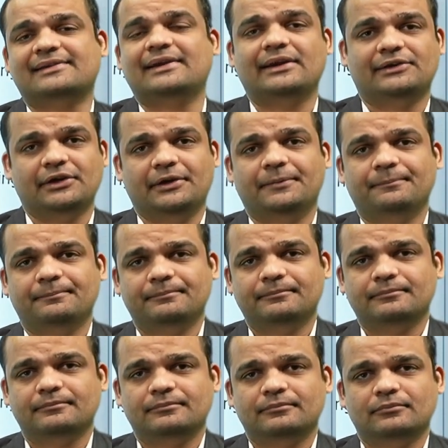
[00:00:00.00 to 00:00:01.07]
center
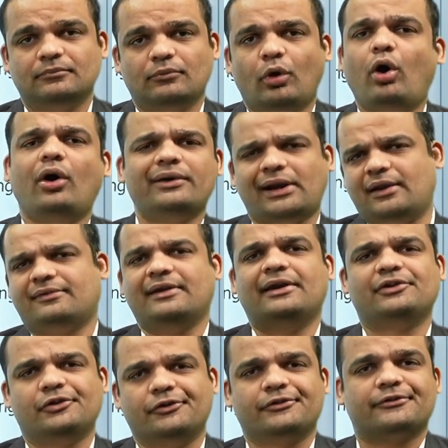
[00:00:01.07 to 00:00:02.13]
or data
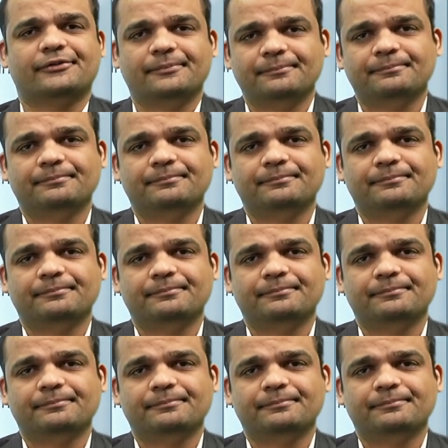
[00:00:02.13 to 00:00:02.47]
centers.